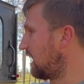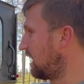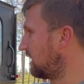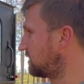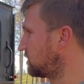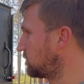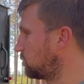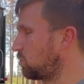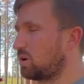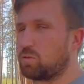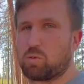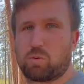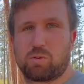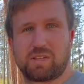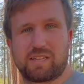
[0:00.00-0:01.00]
So what
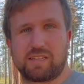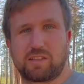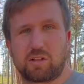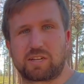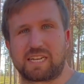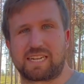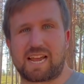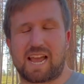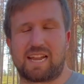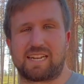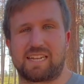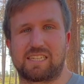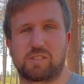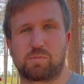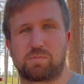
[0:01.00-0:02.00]
we're really looking at
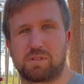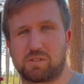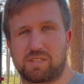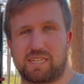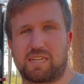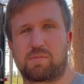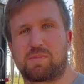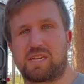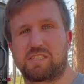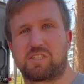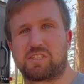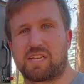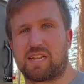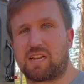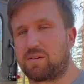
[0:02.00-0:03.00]
is building a bench
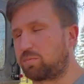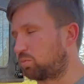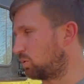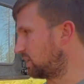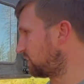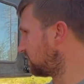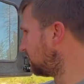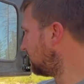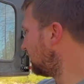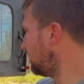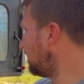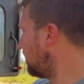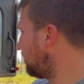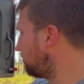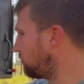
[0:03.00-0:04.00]
setup with
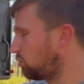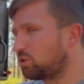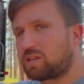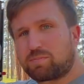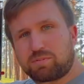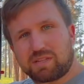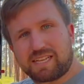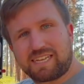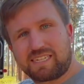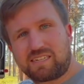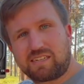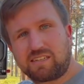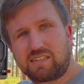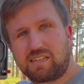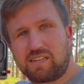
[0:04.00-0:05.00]
a fold-up lid.
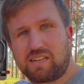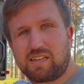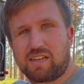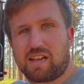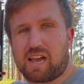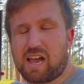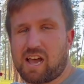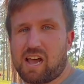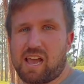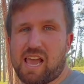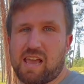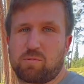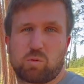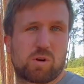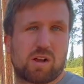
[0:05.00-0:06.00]

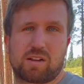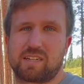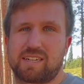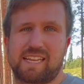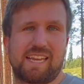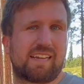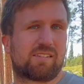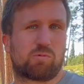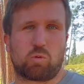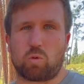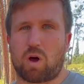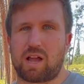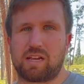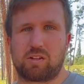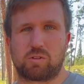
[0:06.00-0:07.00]
And we're not going to get
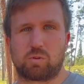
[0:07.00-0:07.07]
wild